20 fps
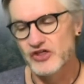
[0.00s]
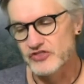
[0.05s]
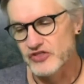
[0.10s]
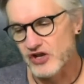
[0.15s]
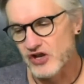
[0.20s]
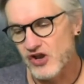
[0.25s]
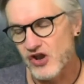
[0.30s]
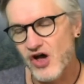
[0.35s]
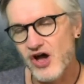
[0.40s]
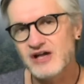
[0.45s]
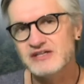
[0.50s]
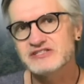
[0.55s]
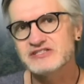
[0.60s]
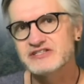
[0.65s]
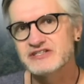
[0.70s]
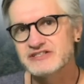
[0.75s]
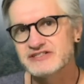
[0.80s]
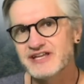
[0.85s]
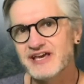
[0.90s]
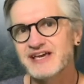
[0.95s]
the
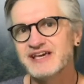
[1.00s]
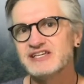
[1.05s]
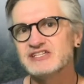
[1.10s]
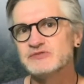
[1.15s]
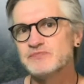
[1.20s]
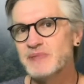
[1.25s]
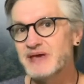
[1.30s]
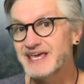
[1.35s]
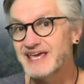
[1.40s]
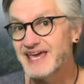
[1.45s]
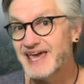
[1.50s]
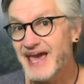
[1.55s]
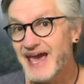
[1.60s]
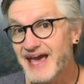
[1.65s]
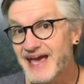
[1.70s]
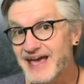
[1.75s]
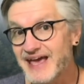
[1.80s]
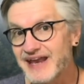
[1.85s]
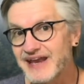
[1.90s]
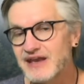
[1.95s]
last days
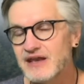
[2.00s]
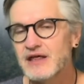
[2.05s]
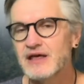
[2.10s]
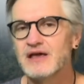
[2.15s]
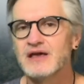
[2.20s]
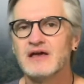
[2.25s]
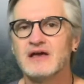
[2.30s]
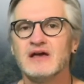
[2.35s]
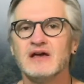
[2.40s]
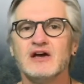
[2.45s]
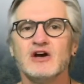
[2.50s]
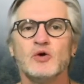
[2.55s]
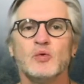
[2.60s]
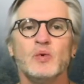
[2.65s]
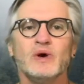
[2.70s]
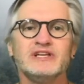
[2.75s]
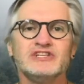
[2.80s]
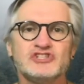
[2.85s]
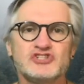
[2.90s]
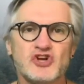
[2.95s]
began
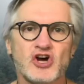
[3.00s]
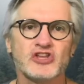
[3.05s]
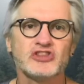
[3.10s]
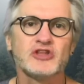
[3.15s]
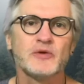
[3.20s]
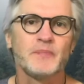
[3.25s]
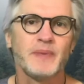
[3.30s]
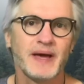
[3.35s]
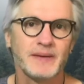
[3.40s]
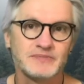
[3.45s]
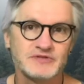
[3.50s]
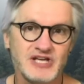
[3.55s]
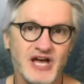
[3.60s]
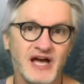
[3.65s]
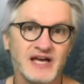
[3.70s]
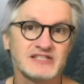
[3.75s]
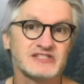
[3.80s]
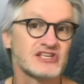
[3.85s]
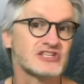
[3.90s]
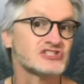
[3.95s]
when John the
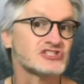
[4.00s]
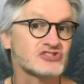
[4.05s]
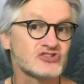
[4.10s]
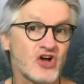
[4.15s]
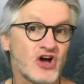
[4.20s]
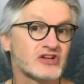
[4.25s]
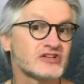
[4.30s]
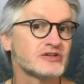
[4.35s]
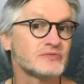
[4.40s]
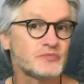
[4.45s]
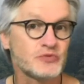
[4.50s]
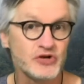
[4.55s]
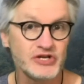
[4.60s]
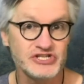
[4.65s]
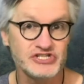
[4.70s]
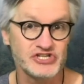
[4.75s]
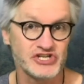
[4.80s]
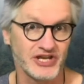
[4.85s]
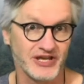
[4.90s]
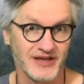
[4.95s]
Baptizer started
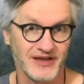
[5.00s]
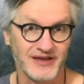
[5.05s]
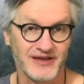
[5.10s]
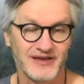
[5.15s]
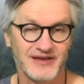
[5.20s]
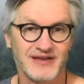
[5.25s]
preaching.